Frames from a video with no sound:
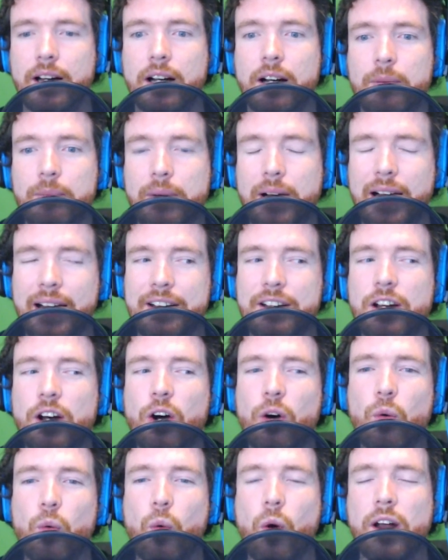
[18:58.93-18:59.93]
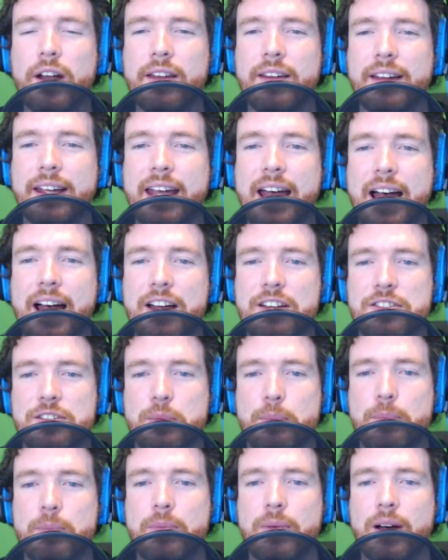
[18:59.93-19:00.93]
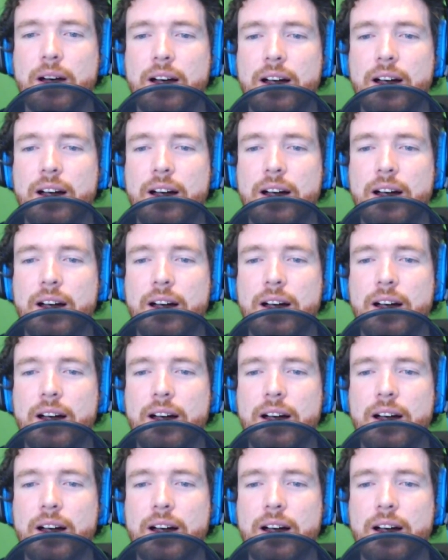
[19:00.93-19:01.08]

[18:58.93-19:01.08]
I know one of the guys,